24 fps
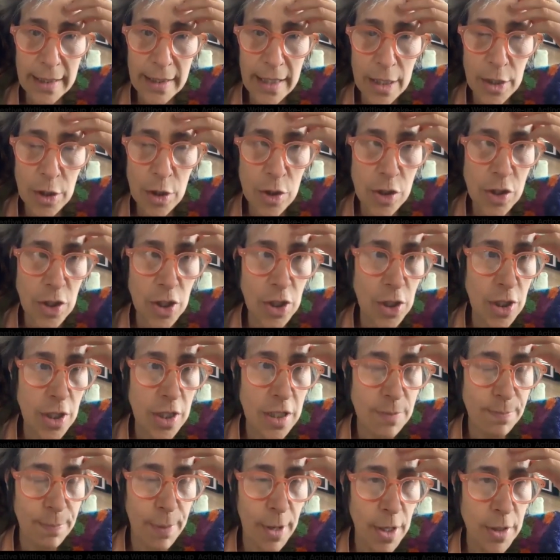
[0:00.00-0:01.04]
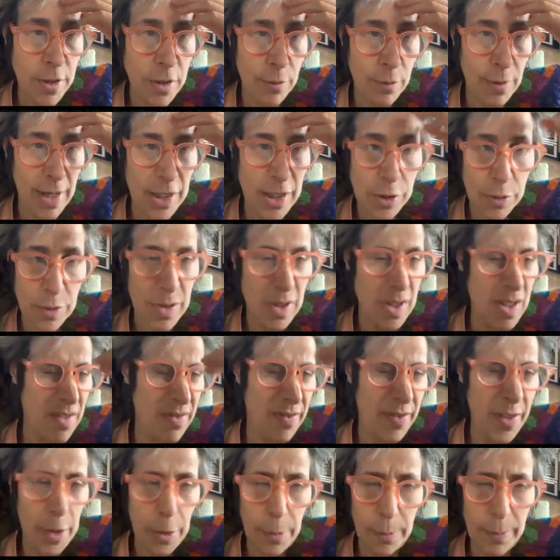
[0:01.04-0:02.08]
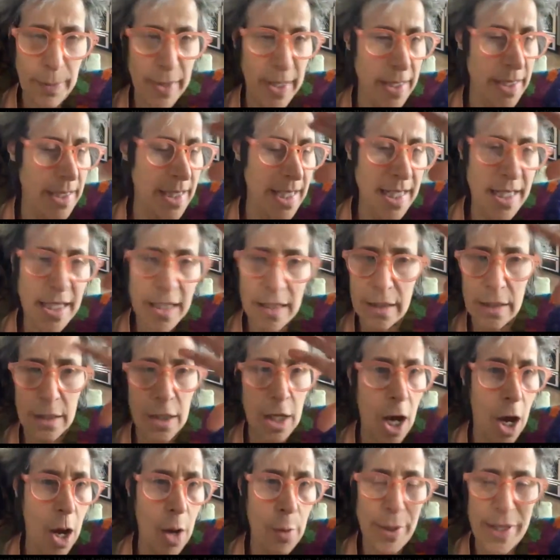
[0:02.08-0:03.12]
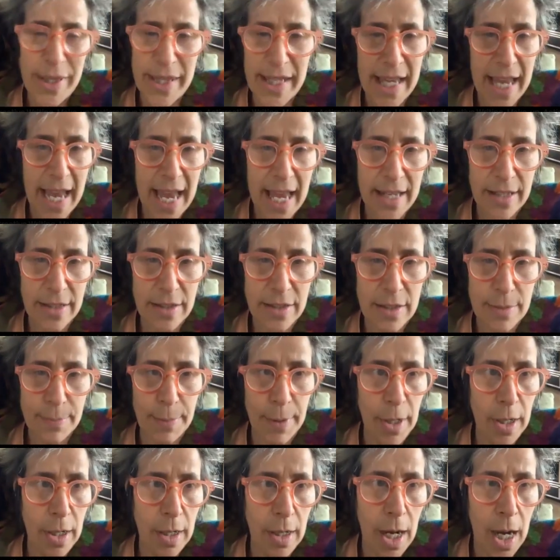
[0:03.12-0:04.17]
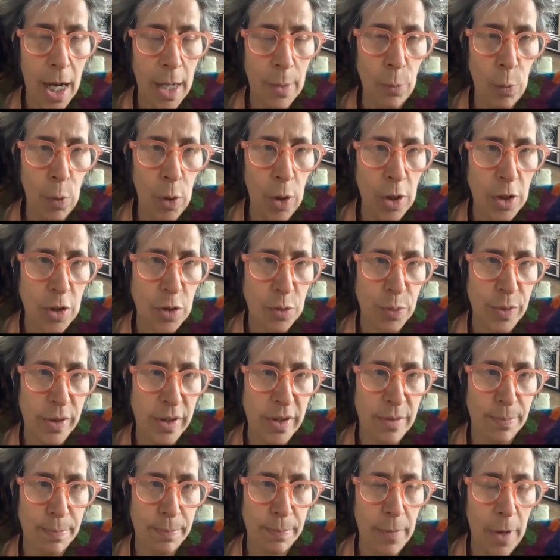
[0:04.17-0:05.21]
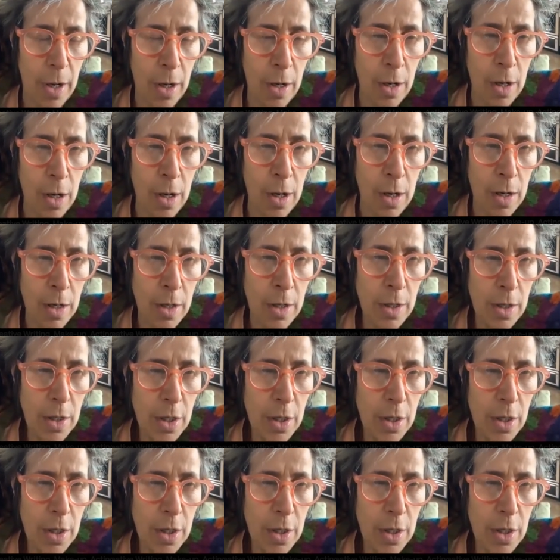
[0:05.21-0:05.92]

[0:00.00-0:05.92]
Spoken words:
they used to do this postgraduate film that didn't go in the end, but I worked with her.